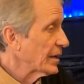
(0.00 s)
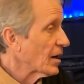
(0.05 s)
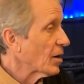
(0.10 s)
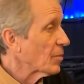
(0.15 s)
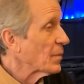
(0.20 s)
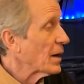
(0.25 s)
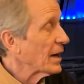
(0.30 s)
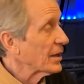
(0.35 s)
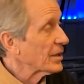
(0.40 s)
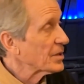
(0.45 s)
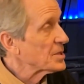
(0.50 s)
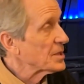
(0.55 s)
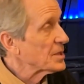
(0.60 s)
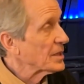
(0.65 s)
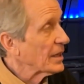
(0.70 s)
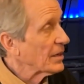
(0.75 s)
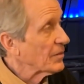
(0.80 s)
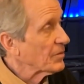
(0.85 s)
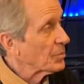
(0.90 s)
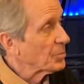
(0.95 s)
harmonics that
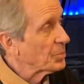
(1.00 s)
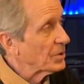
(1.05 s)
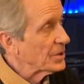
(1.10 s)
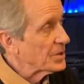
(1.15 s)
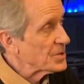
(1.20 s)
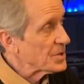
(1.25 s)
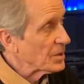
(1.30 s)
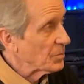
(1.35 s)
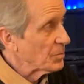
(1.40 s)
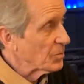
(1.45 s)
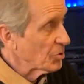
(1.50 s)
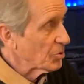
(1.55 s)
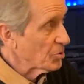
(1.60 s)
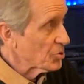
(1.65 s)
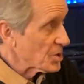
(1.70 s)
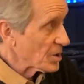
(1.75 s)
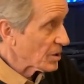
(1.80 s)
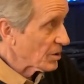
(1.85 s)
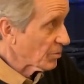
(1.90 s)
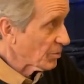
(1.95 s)
have a pleasing
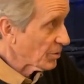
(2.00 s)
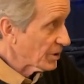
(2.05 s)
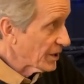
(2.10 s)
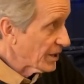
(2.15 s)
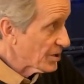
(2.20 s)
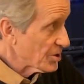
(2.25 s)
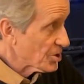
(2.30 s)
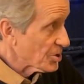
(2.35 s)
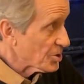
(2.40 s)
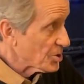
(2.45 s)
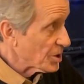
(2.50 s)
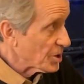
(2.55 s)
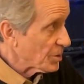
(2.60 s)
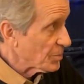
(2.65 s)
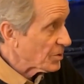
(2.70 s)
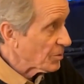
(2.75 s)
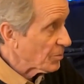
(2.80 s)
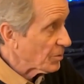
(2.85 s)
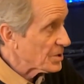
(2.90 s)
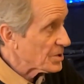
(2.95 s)
musical relationship
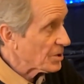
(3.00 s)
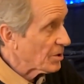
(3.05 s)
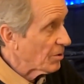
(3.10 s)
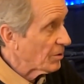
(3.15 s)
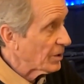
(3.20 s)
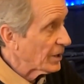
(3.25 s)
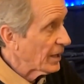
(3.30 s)
to what's going